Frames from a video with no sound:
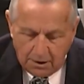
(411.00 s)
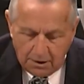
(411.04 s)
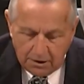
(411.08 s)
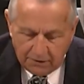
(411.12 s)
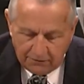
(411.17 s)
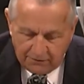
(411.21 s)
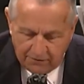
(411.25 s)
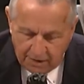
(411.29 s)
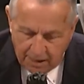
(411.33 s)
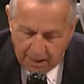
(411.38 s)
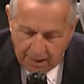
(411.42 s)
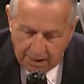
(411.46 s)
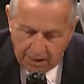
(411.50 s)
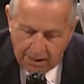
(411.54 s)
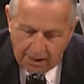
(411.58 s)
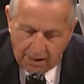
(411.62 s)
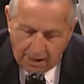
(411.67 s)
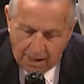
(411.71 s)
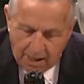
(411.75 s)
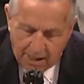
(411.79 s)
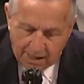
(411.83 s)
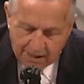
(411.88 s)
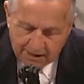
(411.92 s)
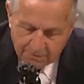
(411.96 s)
The VA
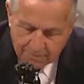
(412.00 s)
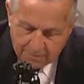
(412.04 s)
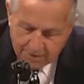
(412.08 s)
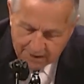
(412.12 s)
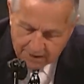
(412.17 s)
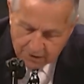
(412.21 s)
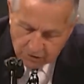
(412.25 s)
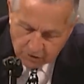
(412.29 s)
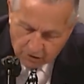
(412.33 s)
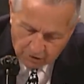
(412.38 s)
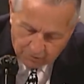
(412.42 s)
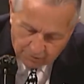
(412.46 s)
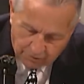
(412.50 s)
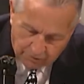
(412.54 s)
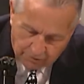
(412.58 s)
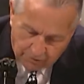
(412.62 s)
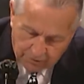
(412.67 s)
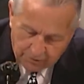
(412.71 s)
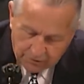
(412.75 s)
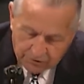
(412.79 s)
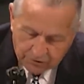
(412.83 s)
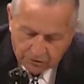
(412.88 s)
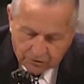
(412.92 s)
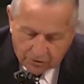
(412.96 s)
has made
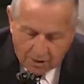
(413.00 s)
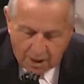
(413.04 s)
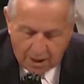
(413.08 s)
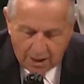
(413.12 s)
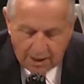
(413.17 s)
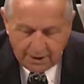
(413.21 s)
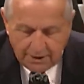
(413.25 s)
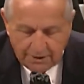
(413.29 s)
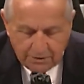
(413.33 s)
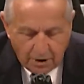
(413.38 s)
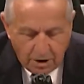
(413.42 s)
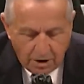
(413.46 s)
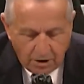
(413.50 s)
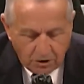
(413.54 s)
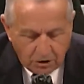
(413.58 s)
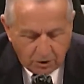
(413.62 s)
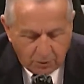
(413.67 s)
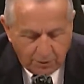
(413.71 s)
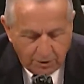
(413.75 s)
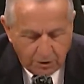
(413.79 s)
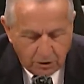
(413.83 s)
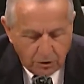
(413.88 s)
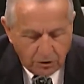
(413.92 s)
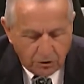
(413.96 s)
notable strides
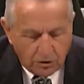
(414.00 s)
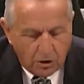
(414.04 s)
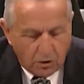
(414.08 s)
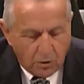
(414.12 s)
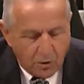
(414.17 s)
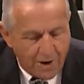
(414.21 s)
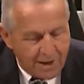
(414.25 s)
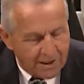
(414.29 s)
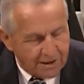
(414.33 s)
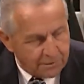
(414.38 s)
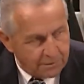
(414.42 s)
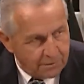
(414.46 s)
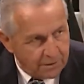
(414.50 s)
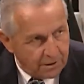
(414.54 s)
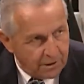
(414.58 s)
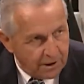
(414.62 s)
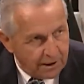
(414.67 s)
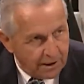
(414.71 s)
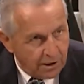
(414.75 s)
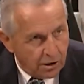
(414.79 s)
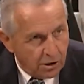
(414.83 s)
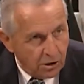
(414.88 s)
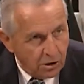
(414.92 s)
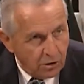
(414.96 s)
to reduce harassment,
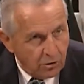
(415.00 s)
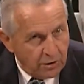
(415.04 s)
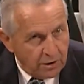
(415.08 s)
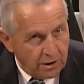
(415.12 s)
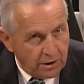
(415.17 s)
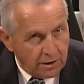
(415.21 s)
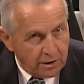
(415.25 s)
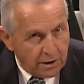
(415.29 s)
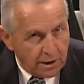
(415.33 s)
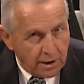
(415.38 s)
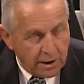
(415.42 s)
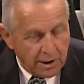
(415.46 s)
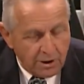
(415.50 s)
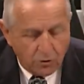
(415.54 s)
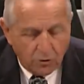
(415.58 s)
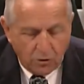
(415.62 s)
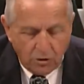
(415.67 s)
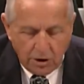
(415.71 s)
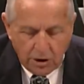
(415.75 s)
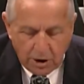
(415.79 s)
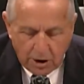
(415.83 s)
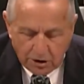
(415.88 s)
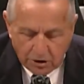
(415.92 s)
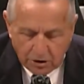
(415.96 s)
including the
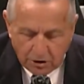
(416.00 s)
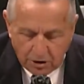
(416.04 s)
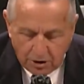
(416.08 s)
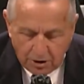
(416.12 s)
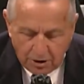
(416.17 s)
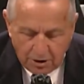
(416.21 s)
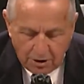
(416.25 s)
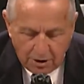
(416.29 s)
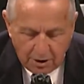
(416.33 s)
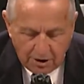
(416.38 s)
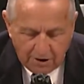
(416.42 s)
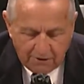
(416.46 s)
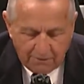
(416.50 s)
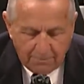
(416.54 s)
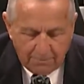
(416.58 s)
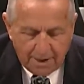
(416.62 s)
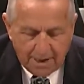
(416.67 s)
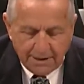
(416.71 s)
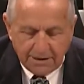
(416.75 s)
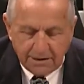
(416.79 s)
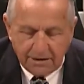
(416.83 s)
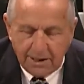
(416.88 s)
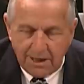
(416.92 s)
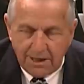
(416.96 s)
introduction of
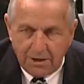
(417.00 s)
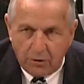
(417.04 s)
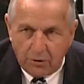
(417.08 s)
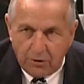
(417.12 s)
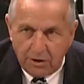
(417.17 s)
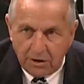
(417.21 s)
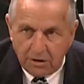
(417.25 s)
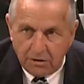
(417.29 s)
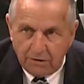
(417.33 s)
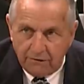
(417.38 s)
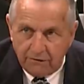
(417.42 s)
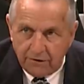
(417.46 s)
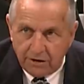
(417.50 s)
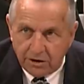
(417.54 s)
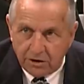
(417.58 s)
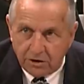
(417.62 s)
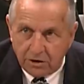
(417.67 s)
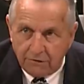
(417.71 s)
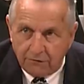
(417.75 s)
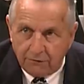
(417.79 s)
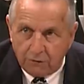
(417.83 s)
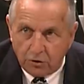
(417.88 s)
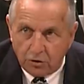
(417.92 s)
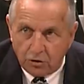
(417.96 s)
bystander
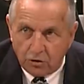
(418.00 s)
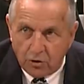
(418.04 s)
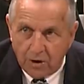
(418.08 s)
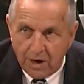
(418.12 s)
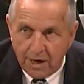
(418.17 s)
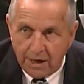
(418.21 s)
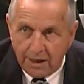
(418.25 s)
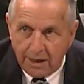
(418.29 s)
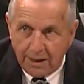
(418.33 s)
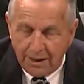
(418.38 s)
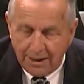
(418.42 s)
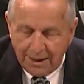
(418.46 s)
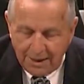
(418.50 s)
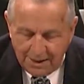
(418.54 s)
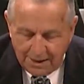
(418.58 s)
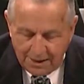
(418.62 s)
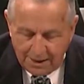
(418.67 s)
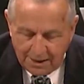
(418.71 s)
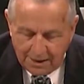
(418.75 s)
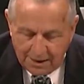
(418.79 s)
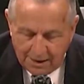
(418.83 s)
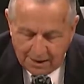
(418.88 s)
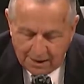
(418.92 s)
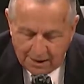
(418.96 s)
intervention for training
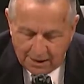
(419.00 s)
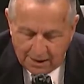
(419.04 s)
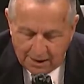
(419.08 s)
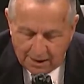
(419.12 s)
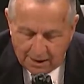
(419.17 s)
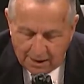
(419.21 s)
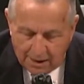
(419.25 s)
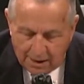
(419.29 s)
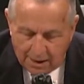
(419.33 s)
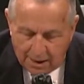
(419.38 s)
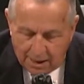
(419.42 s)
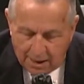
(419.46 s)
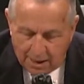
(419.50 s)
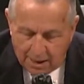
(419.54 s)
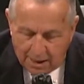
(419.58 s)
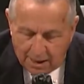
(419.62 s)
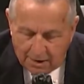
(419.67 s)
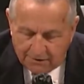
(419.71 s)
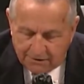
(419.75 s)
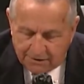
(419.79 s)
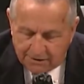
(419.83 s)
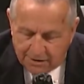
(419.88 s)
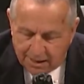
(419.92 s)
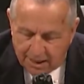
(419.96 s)

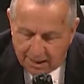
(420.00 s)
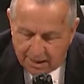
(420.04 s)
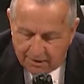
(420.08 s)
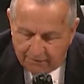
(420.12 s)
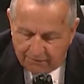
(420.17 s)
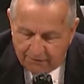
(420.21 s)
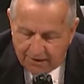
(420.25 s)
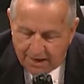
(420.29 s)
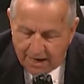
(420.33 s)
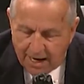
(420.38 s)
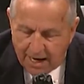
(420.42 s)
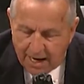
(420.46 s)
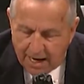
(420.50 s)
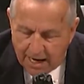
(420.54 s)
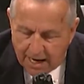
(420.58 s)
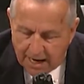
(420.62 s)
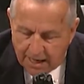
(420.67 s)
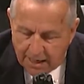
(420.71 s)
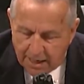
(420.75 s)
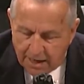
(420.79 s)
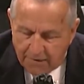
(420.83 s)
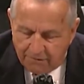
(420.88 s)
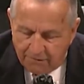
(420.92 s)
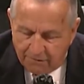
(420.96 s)
staff
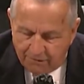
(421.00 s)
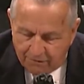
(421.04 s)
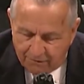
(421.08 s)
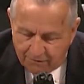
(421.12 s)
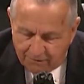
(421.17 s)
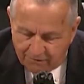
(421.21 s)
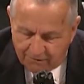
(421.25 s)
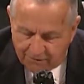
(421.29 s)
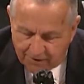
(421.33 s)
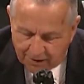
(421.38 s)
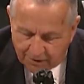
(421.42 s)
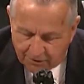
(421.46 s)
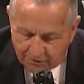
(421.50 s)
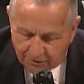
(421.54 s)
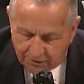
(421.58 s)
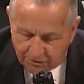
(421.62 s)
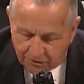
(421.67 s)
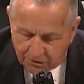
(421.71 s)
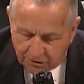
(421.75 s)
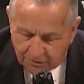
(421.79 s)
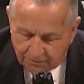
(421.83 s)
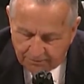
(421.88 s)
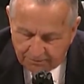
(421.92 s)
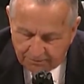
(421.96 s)
and veterans.